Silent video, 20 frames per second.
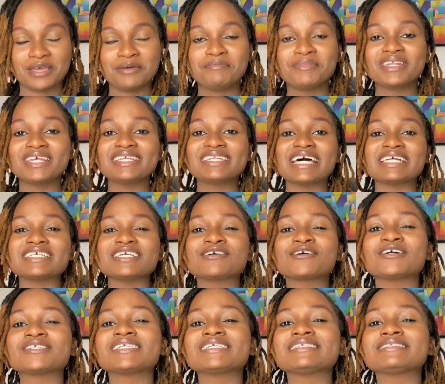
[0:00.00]
meaning that it
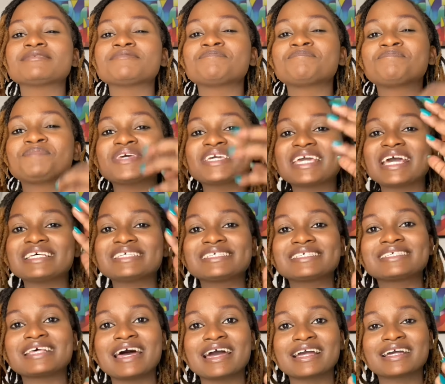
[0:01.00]
causes the biggest
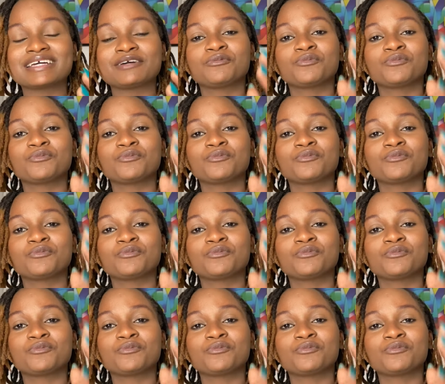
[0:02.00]
sac